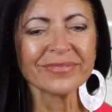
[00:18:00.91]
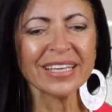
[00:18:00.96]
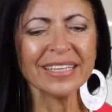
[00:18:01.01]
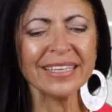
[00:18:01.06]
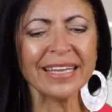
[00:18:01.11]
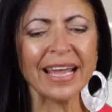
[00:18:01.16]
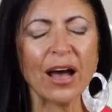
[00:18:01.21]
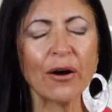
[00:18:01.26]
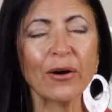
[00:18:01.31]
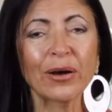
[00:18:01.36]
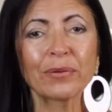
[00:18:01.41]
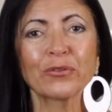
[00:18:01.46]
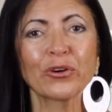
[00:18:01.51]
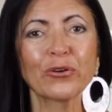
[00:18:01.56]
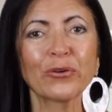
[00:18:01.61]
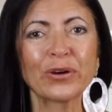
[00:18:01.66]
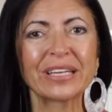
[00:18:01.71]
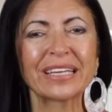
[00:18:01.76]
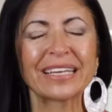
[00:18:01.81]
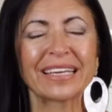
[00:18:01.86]
Now I'm
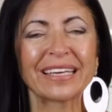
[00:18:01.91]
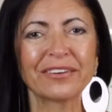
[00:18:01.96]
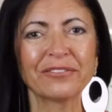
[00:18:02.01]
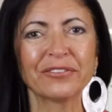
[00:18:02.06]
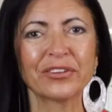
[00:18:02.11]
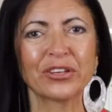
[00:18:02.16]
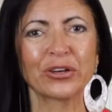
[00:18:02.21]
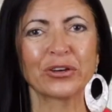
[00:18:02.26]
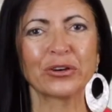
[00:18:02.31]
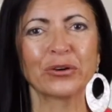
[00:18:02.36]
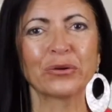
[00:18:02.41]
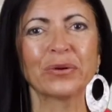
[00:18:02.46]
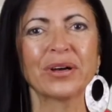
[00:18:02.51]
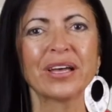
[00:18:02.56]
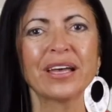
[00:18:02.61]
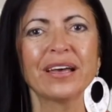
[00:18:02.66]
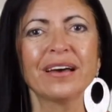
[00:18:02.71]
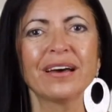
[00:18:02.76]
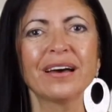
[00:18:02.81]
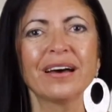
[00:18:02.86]
going to give you
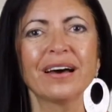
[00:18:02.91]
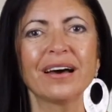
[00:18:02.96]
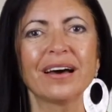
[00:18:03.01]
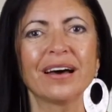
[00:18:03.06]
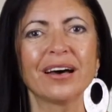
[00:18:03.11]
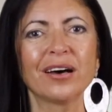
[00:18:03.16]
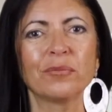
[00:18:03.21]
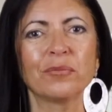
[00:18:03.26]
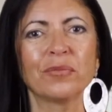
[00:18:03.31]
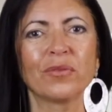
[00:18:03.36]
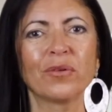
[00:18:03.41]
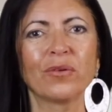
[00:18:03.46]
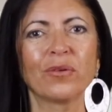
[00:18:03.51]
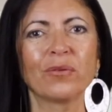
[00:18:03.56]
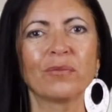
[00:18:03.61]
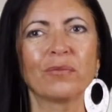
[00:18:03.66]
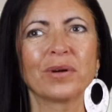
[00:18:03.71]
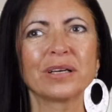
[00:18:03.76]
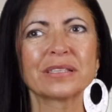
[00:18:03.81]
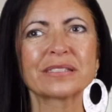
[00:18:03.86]

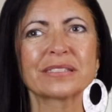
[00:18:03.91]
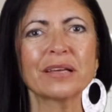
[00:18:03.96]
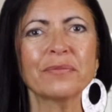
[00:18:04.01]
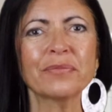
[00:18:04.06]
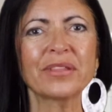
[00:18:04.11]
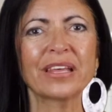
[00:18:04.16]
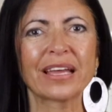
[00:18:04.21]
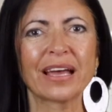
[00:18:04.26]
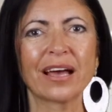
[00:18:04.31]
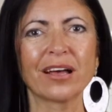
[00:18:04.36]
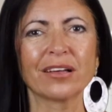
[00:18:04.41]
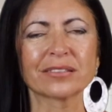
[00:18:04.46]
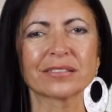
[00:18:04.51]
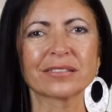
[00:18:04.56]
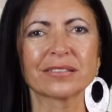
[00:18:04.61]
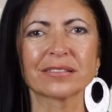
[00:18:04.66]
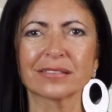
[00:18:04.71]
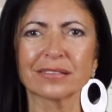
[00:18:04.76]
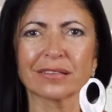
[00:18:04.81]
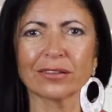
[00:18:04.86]
something else.
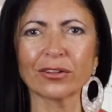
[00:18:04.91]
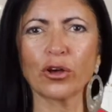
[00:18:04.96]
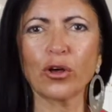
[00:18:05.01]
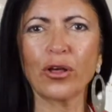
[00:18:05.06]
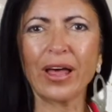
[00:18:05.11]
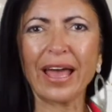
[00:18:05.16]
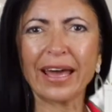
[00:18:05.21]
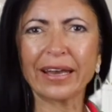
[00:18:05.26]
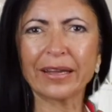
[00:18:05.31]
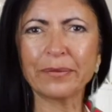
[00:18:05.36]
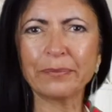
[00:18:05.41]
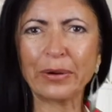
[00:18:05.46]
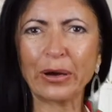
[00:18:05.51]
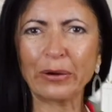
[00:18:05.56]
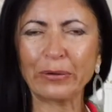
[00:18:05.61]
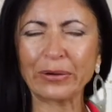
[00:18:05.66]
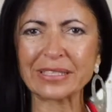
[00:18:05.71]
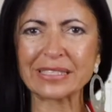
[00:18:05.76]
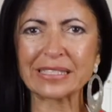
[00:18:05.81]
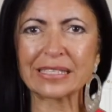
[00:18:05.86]
This is a little added
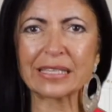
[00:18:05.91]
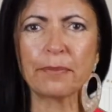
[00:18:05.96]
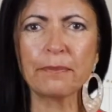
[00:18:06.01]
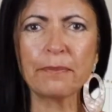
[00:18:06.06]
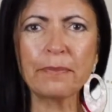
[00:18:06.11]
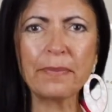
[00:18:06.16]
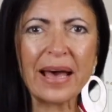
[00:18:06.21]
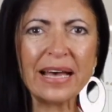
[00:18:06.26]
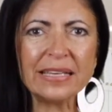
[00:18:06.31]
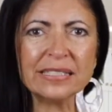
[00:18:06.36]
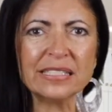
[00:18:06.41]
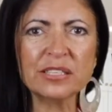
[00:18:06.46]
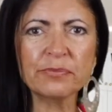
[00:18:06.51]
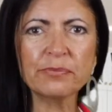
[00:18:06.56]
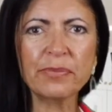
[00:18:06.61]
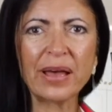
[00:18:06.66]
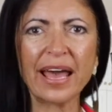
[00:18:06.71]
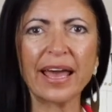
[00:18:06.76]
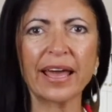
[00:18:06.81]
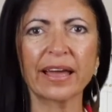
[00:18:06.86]
bonus. The best
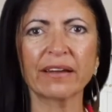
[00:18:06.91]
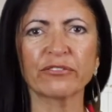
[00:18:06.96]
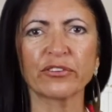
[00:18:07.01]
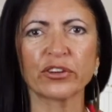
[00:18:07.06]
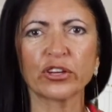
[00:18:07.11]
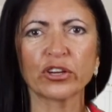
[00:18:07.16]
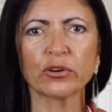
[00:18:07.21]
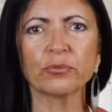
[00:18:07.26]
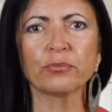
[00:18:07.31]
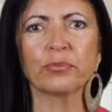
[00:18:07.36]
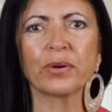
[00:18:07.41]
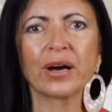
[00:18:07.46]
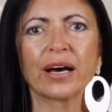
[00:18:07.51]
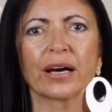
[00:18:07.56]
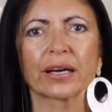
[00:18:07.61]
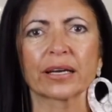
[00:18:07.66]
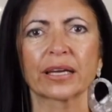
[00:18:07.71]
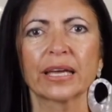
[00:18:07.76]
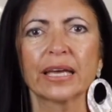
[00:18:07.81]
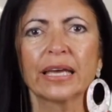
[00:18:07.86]
bang for your
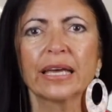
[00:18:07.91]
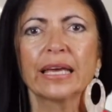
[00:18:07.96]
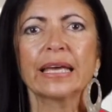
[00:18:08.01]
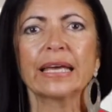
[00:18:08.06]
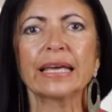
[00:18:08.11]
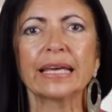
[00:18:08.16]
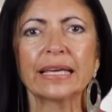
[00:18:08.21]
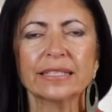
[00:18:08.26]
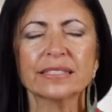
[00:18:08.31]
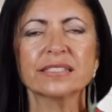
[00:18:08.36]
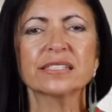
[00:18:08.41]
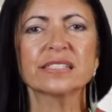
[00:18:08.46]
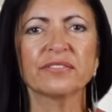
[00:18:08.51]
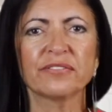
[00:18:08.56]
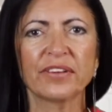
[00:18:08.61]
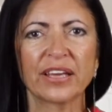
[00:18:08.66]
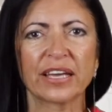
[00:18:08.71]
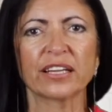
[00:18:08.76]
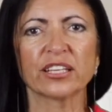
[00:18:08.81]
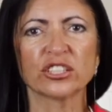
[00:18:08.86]
buck in
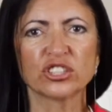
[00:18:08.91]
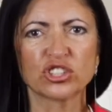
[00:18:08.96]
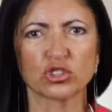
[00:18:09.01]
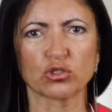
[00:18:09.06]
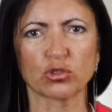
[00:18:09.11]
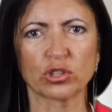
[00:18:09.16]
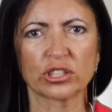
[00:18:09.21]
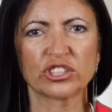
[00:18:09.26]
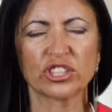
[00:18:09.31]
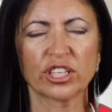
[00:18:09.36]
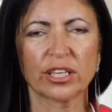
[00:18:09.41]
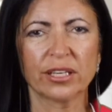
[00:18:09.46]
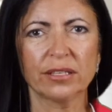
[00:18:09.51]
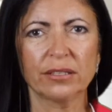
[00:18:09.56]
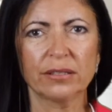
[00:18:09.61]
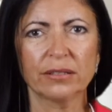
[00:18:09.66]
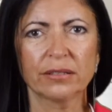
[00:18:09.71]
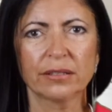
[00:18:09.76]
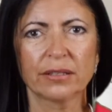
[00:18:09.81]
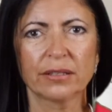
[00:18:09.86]
Savannah, Georgia